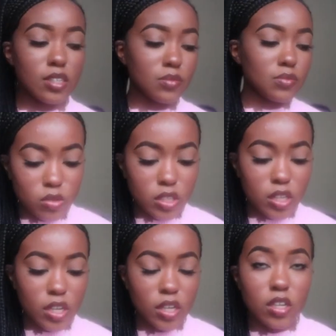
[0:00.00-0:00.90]
item so i
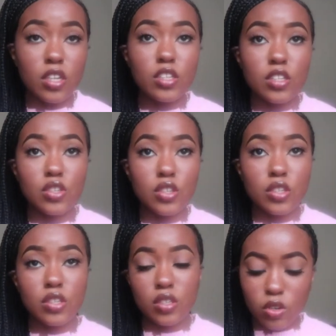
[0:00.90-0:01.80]
got
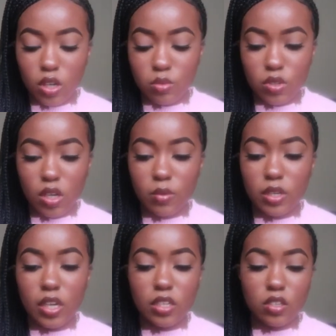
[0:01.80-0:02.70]
another crop top
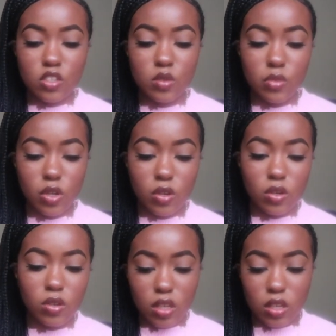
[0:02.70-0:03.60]
i got it in small
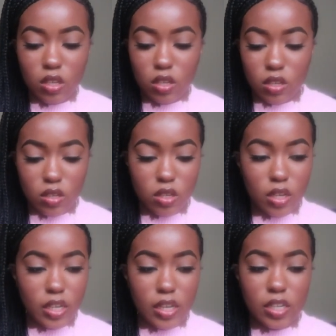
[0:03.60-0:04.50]
and
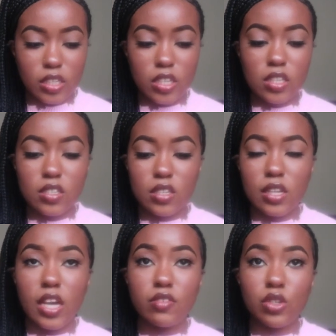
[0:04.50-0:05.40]
i got it in this
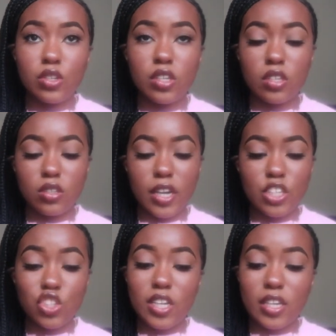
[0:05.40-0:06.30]
lavender color i
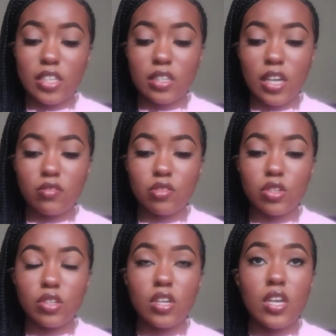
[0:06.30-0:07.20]
actually got it in
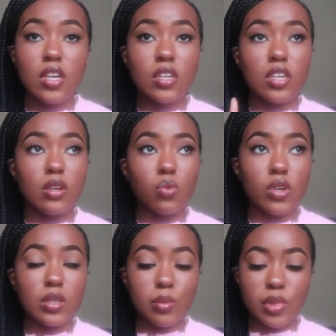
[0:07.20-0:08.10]
lavender and
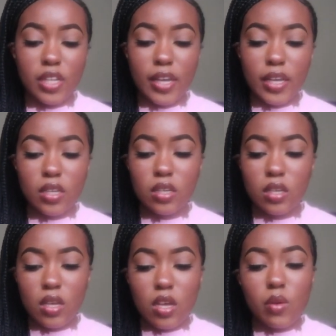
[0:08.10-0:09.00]
one in black
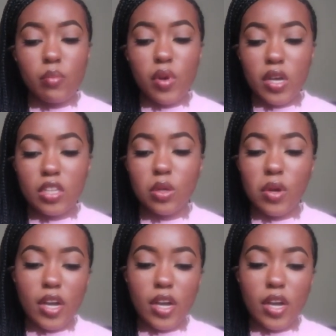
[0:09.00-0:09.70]
but they were